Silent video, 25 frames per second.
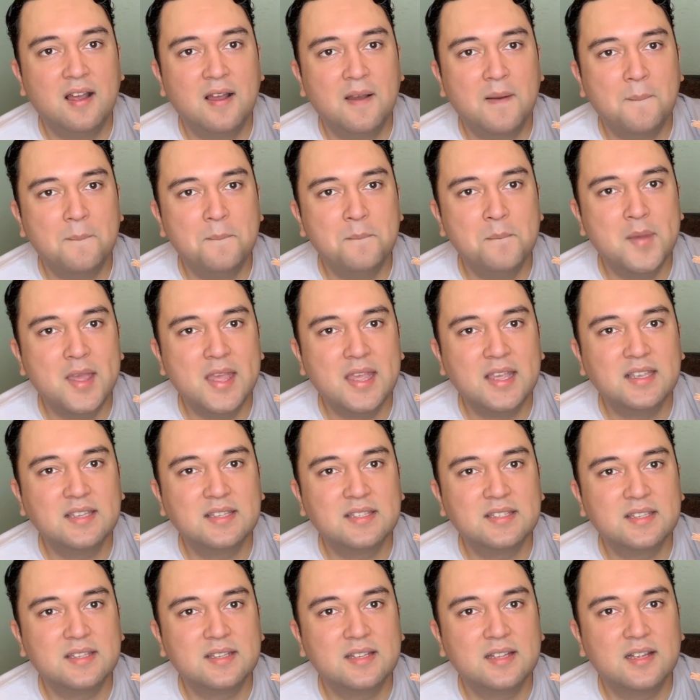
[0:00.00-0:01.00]

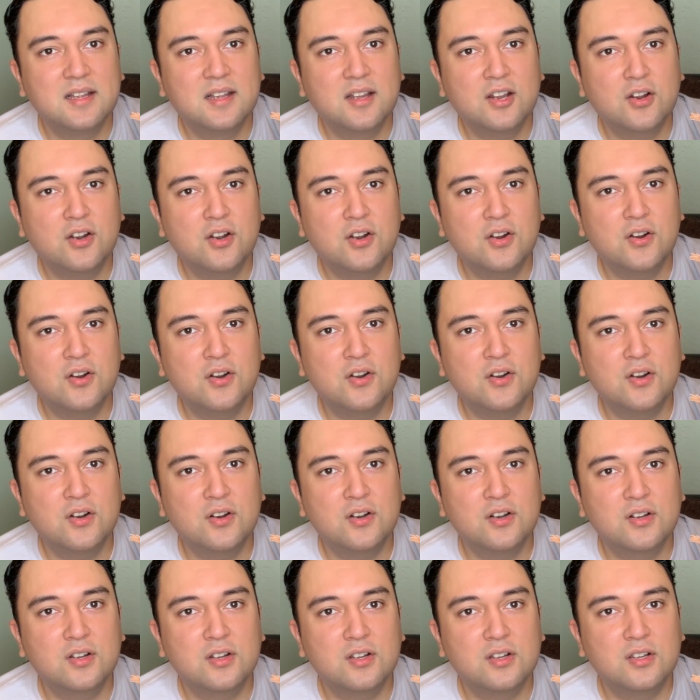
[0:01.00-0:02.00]
makes her
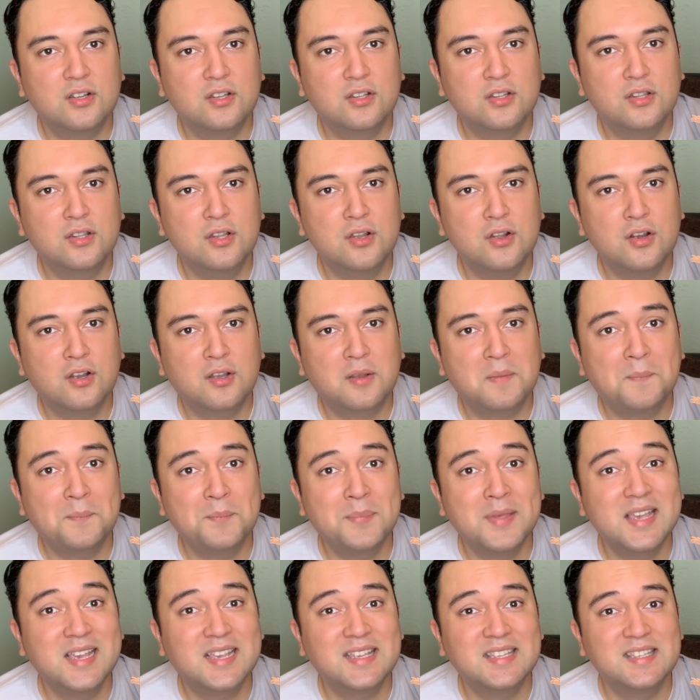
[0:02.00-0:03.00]
look
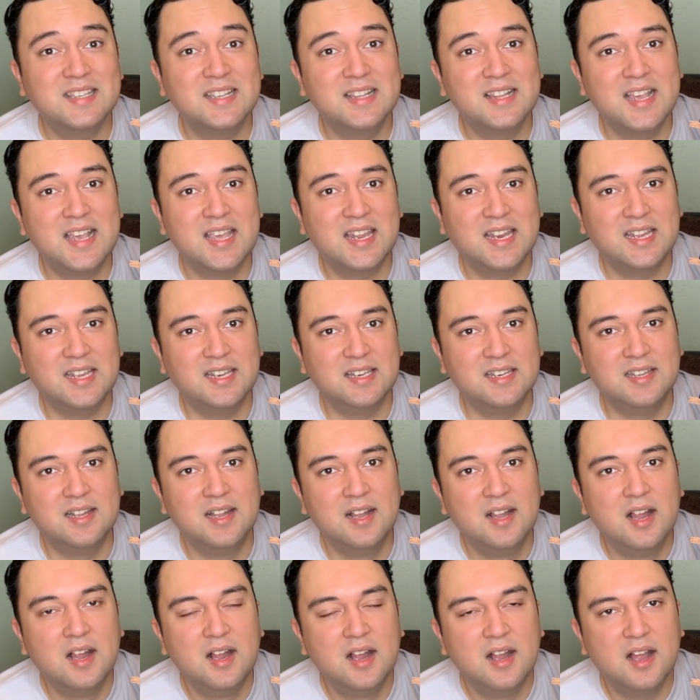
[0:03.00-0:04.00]
pixelated,
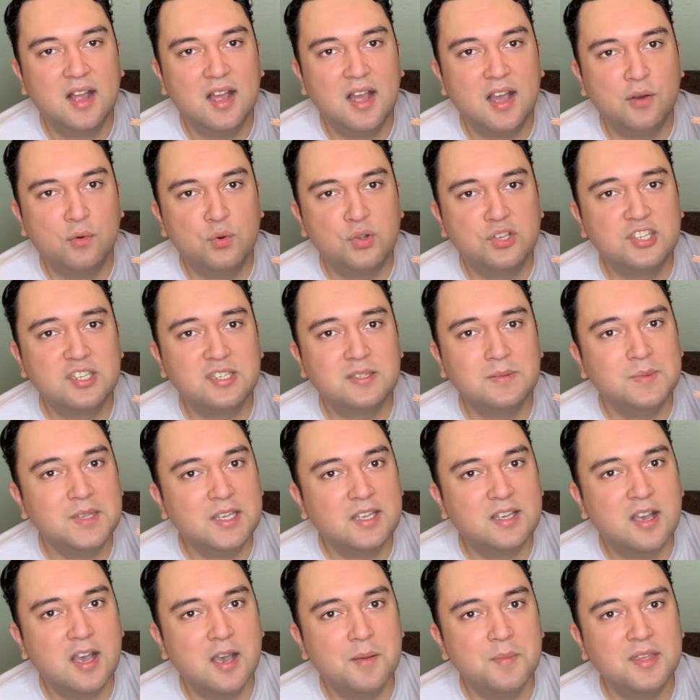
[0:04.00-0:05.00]
which is
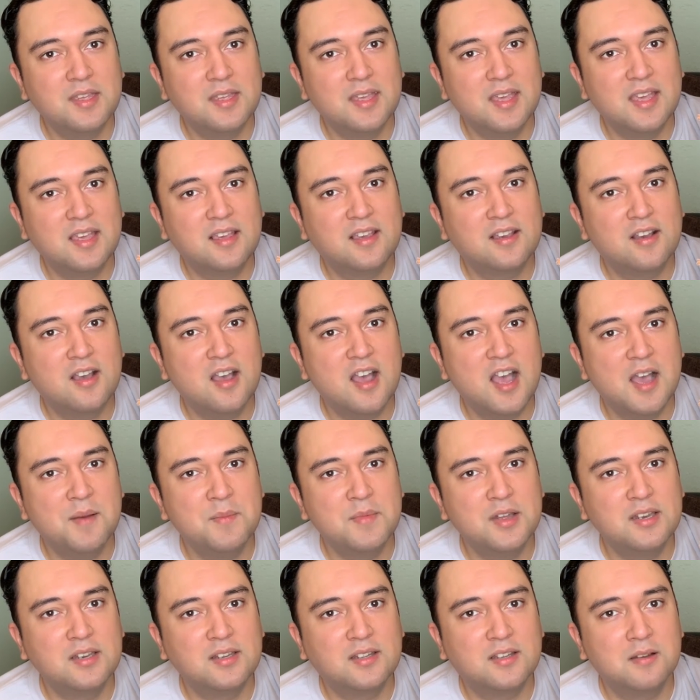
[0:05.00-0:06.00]
becoming a
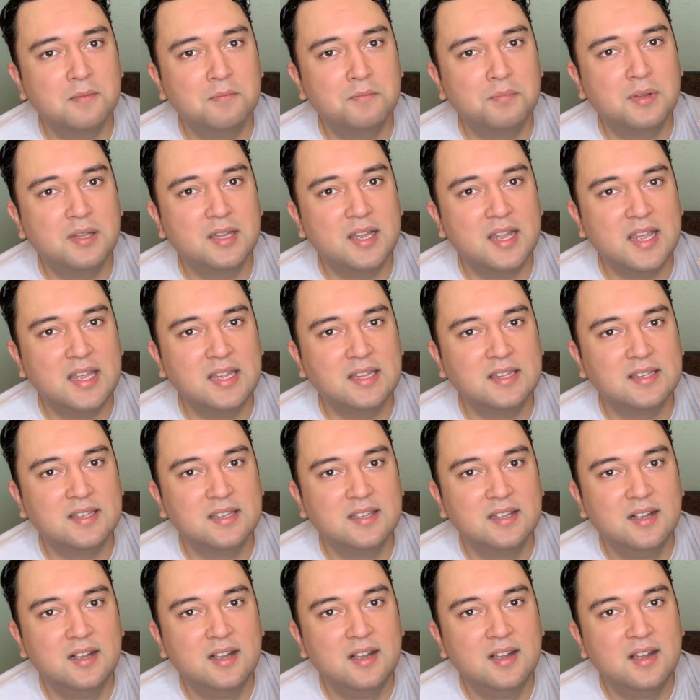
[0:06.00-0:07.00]
common complaint
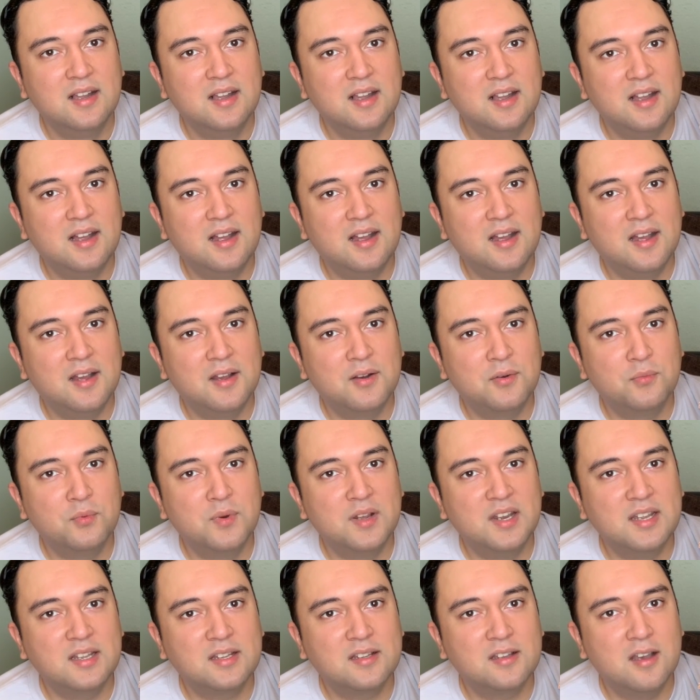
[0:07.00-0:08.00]

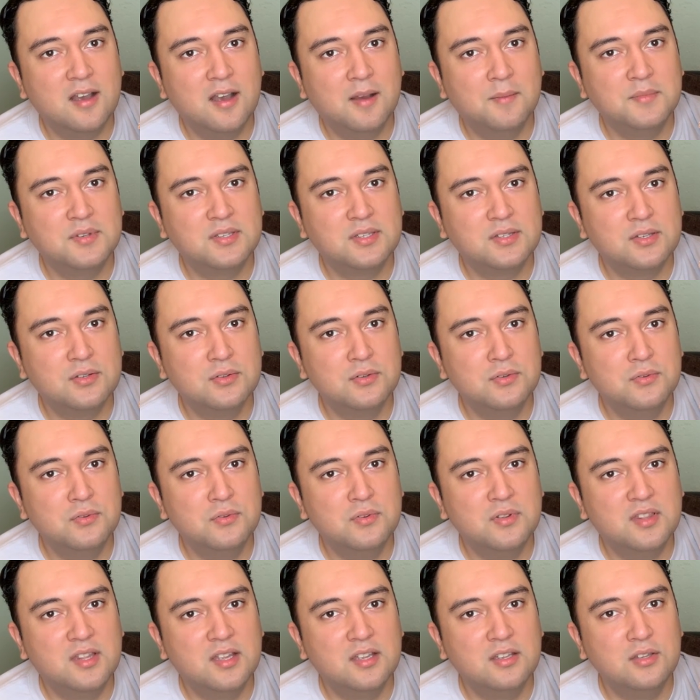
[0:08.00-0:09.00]
when it comes
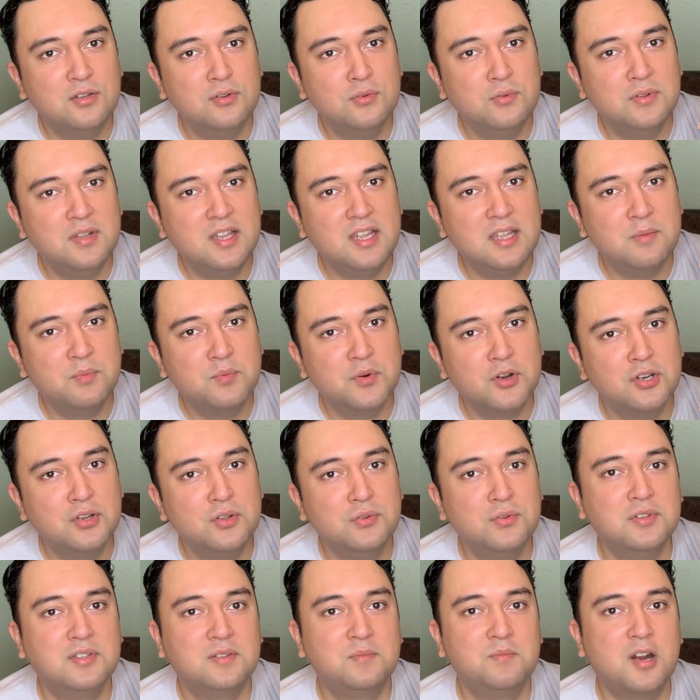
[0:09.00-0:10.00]
to the newly
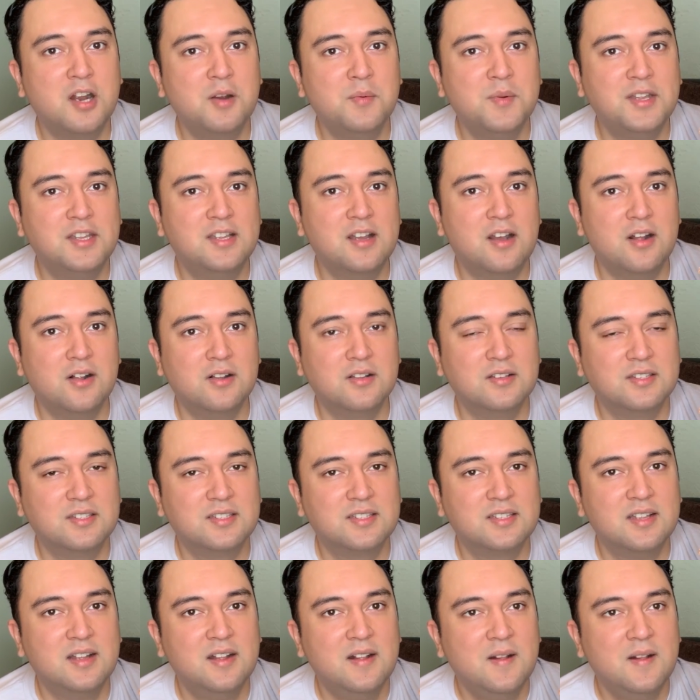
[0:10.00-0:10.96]
produced Barbie dolls.